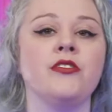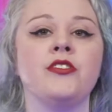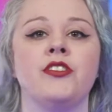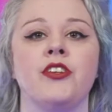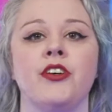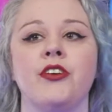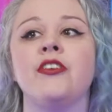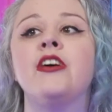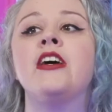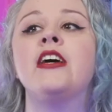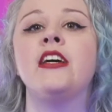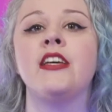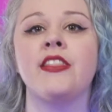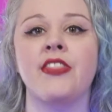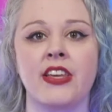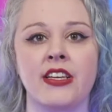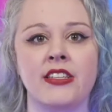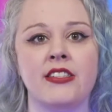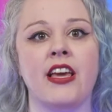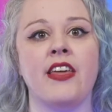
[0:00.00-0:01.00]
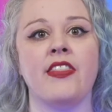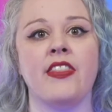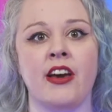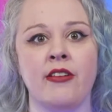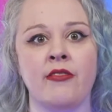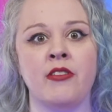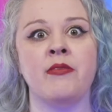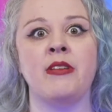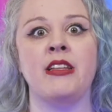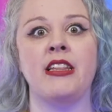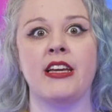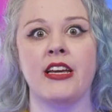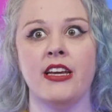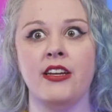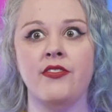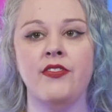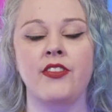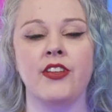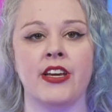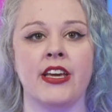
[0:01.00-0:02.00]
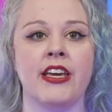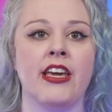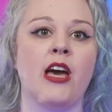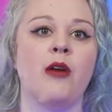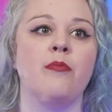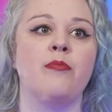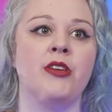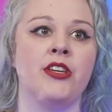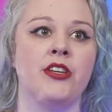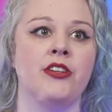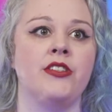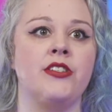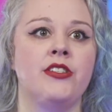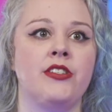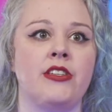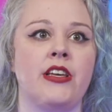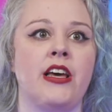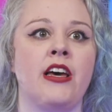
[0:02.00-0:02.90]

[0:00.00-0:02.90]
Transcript: So things like that we're really kind of looking at because,